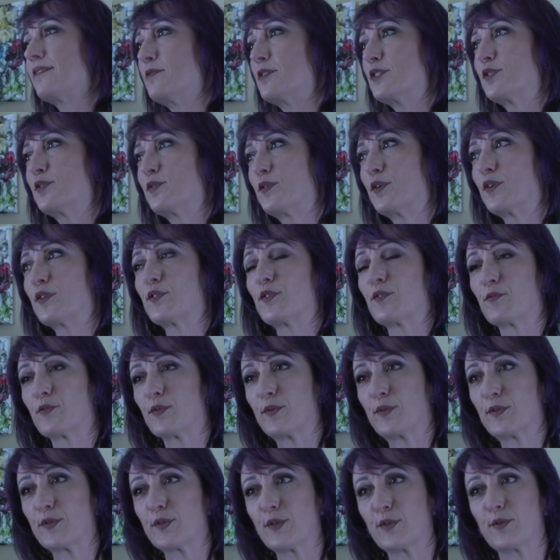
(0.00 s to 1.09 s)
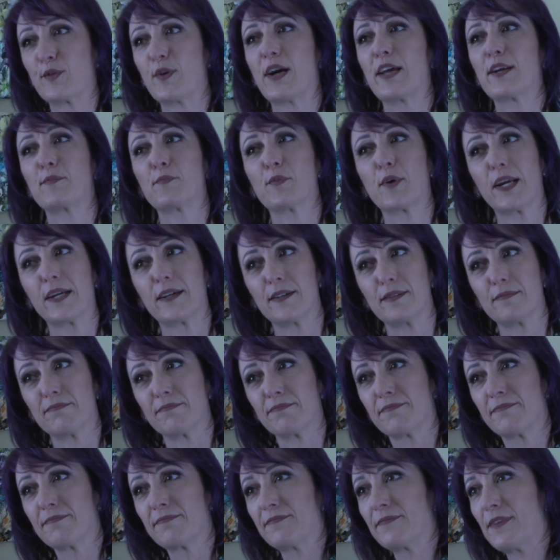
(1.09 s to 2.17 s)
Once you learn the rules, you know how to break
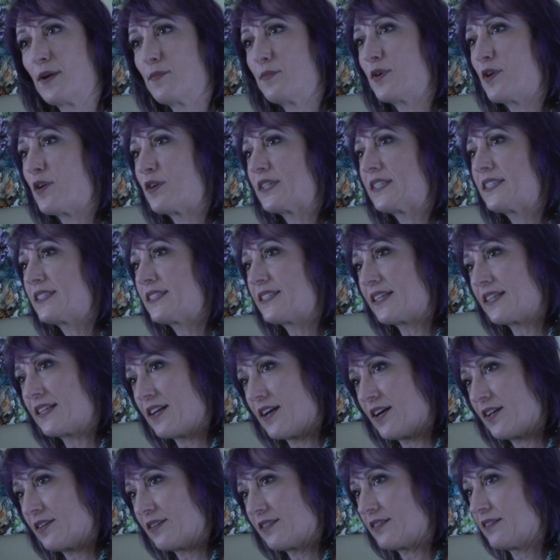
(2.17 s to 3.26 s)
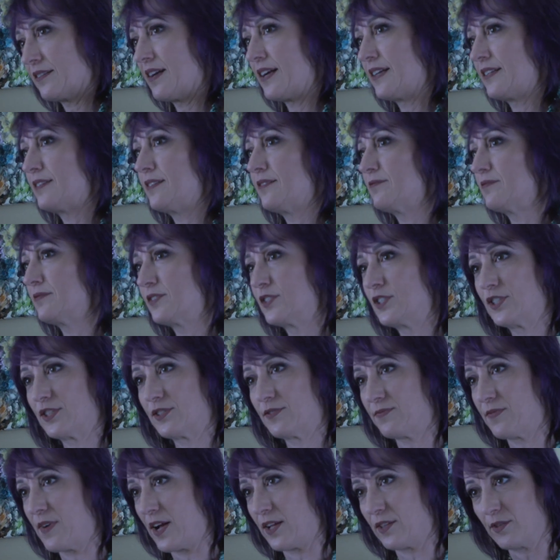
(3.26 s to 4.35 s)
them. I'm an artistic cutter. I don't
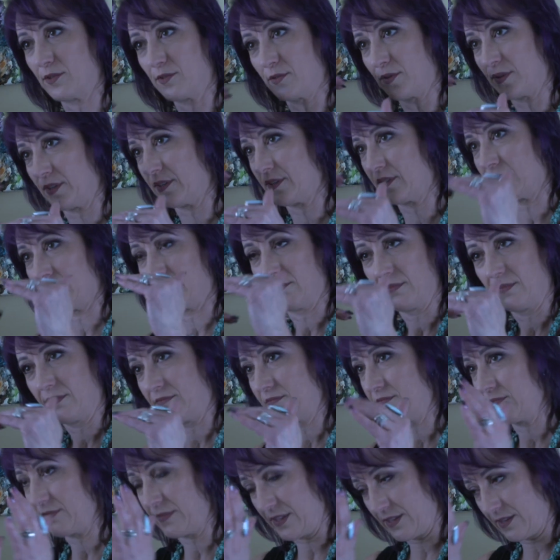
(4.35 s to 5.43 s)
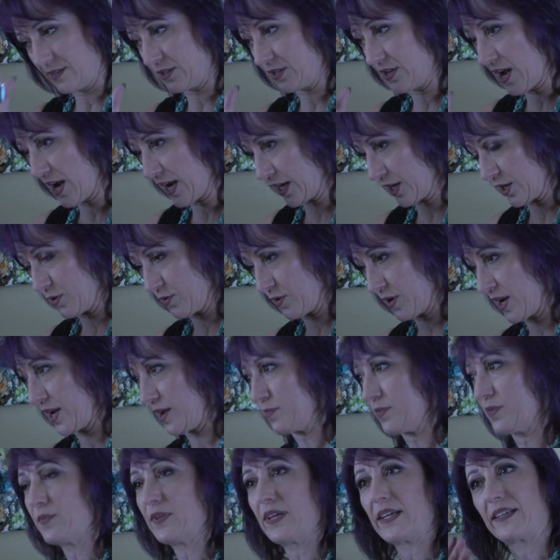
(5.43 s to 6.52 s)
just follow the
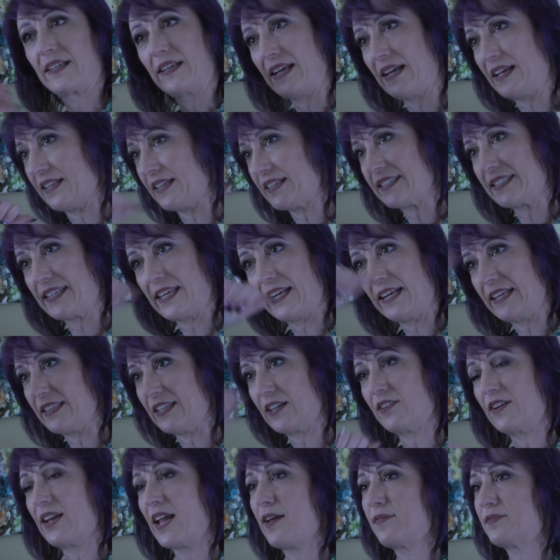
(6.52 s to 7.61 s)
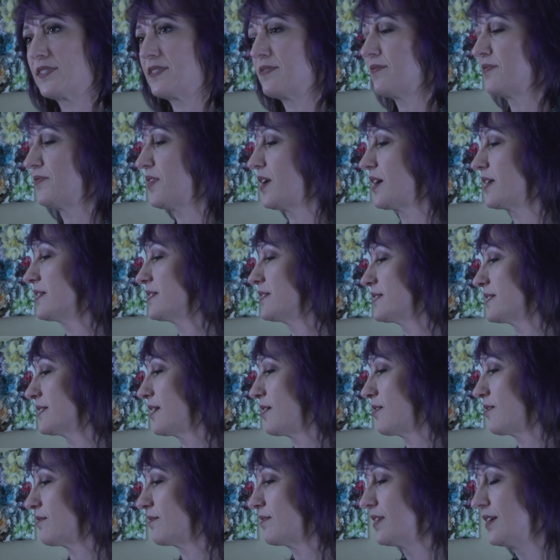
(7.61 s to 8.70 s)
diagram. I'm like, no, let's get in there and have some fun.
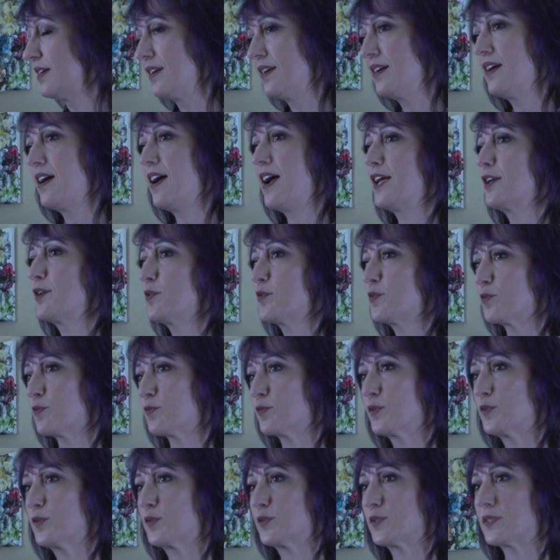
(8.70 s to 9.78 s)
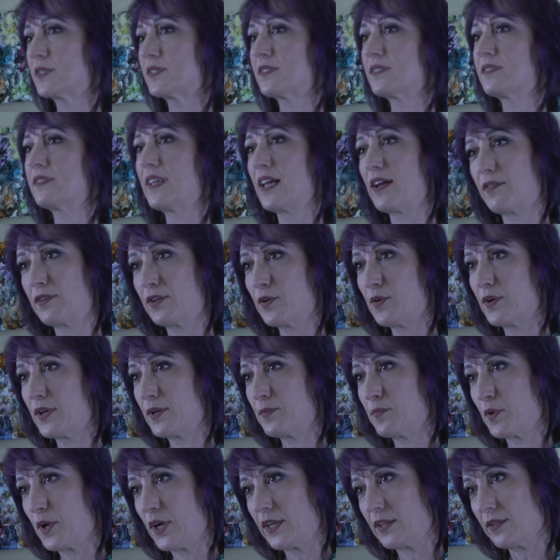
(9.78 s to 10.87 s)
So I know the rules. Now I know how to
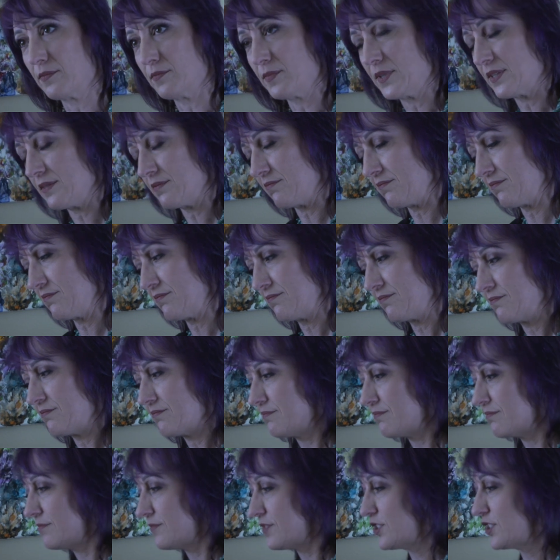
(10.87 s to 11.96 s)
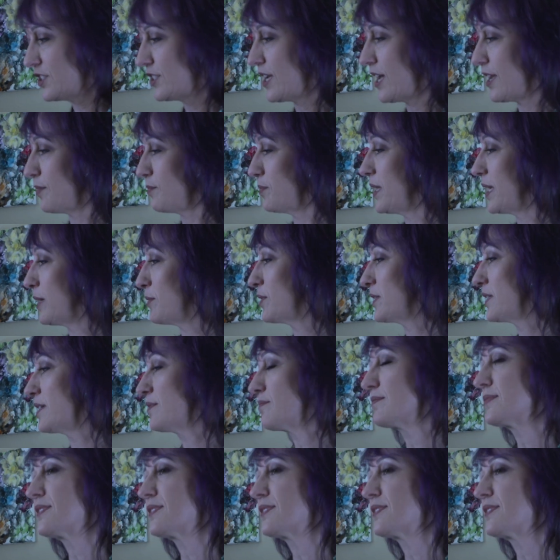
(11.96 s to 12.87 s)
break them and just kind of play with them.